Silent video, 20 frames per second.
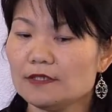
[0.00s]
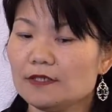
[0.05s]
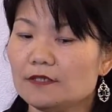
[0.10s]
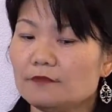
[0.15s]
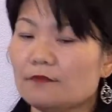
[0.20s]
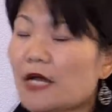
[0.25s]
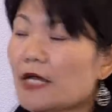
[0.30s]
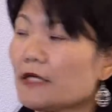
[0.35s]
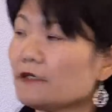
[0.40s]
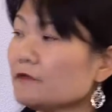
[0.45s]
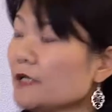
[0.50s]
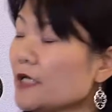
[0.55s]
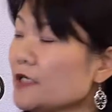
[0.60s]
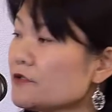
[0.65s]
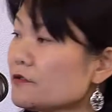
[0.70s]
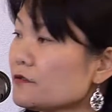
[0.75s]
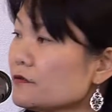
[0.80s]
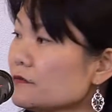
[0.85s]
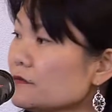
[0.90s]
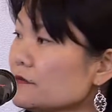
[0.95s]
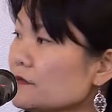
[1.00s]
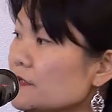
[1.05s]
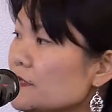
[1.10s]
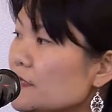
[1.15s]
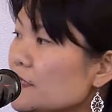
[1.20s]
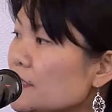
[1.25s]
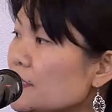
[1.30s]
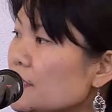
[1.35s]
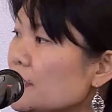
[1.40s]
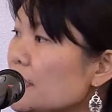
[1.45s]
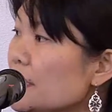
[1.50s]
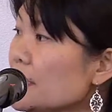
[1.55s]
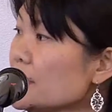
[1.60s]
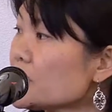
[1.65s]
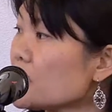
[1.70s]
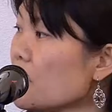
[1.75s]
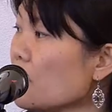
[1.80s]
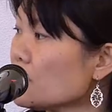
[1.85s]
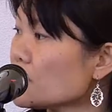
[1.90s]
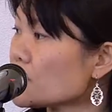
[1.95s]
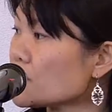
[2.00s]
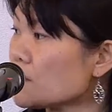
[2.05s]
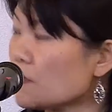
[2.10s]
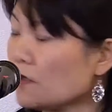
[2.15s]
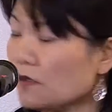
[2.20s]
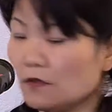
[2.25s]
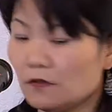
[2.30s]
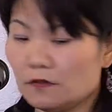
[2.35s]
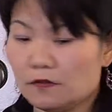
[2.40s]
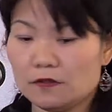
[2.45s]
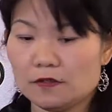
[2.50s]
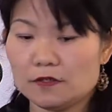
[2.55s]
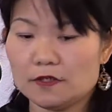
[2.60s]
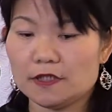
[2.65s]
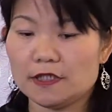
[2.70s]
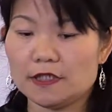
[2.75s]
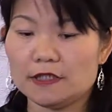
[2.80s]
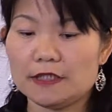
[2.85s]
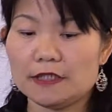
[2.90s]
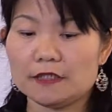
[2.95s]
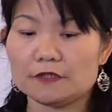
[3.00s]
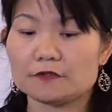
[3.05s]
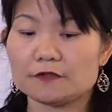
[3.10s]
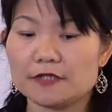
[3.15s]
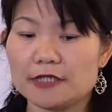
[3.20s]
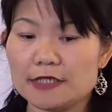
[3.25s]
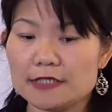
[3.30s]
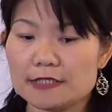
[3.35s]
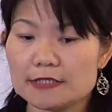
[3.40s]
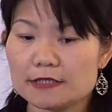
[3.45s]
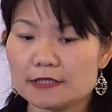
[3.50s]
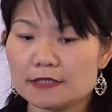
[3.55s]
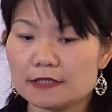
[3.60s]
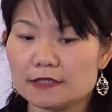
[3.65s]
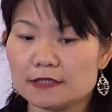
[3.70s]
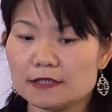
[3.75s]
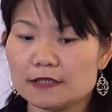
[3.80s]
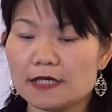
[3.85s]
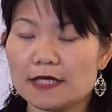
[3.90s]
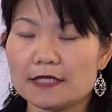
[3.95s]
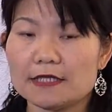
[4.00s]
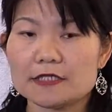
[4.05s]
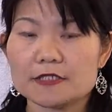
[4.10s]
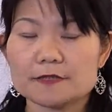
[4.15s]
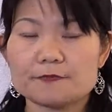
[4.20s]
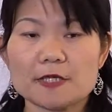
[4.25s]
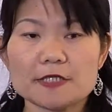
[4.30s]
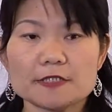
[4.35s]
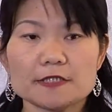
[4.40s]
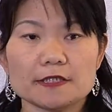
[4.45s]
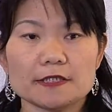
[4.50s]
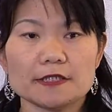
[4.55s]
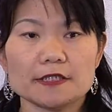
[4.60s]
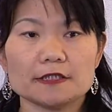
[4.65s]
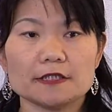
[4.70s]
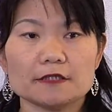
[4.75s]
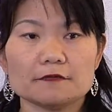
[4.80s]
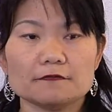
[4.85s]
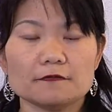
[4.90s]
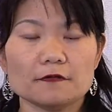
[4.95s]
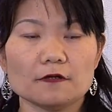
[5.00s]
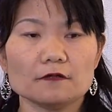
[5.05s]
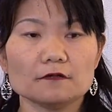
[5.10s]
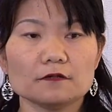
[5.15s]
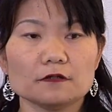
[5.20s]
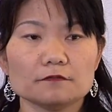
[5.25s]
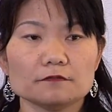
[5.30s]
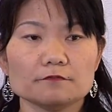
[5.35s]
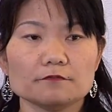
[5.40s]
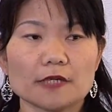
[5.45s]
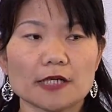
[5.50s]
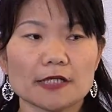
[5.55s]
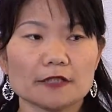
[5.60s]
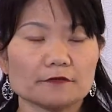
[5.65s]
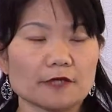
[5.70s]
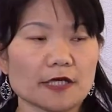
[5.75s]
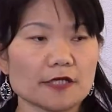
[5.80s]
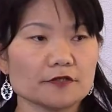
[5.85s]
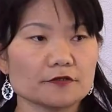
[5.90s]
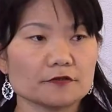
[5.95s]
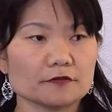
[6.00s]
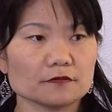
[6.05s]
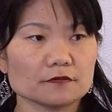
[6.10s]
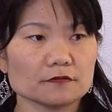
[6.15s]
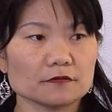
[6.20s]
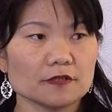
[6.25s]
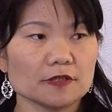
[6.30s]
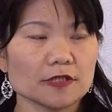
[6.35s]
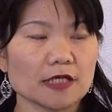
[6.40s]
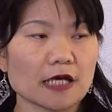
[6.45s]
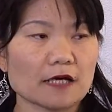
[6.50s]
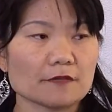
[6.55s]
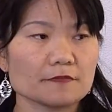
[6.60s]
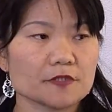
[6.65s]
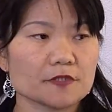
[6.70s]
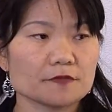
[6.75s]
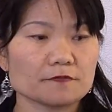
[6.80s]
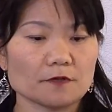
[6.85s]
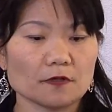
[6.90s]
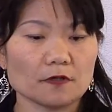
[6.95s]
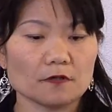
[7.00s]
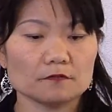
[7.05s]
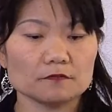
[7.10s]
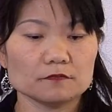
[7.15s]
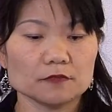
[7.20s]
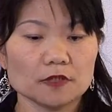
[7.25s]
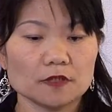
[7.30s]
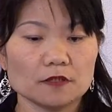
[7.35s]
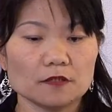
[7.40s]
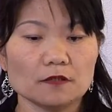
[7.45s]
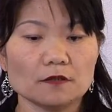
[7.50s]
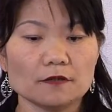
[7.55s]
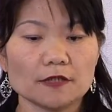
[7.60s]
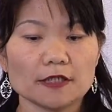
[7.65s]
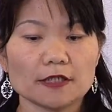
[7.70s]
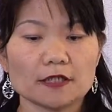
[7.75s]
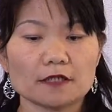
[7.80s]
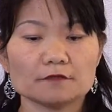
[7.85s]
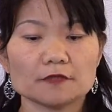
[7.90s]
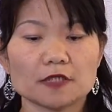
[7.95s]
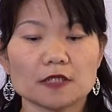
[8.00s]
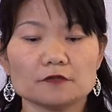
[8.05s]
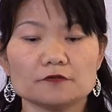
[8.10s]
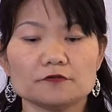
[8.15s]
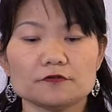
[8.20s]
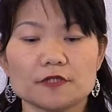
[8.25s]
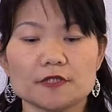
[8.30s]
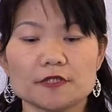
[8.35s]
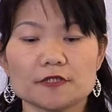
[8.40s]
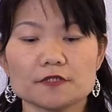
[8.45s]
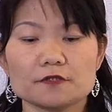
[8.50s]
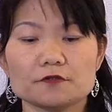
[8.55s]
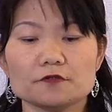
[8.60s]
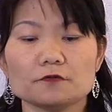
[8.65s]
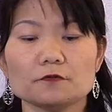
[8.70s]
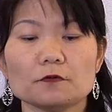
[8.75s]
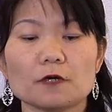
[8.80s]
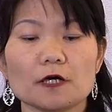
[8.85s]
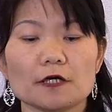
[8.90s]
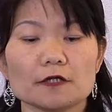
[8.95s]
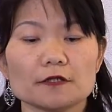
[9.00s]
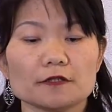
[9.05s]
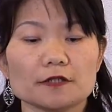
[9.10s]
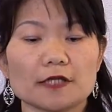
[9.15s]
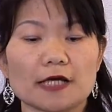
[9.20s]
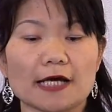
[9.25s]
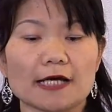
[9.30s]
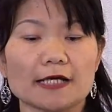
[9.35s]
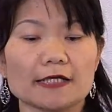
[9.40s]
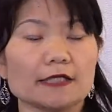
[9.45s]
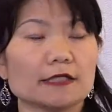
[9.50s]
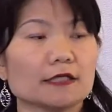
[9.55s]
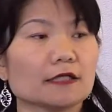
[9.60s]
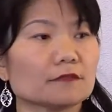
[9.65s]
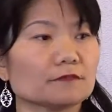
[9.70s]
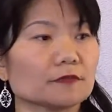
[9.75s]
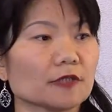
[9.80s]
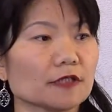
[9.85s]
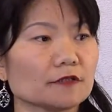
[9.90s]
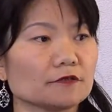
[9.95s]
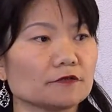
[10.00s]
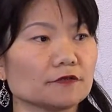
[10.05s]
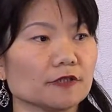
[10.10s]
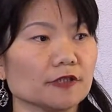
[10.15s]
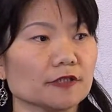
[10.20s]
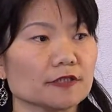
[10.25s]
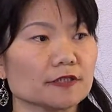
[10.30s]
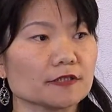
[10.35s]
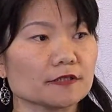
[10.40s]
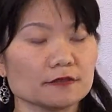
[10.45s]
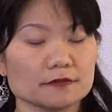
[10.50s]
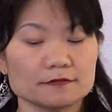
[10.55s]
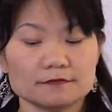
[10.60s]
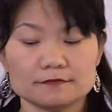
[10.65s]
Migration is also in increase, and especially the flow of migration comes from low-income countries toward high-income countries.